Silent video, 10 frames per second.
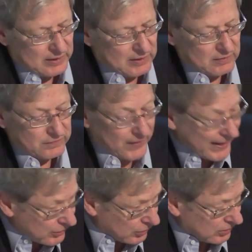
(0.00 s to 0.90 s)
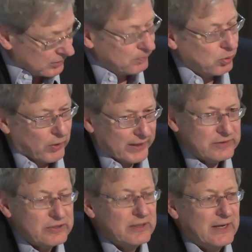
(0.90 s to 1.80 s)
Final
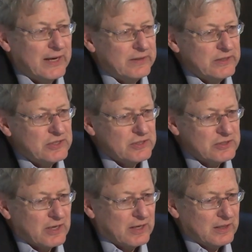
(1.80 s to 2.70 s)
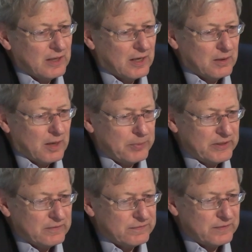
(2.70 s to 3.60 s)
point, and this is uh, a, bit
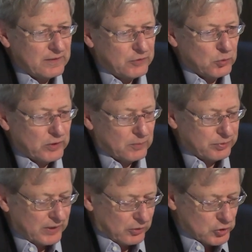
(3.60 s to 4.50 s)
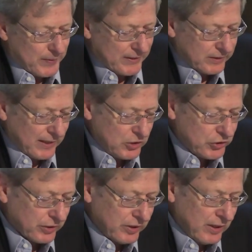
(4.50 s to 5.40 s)
of, if you will, political
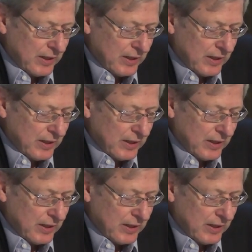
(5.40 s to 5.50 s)
speculation,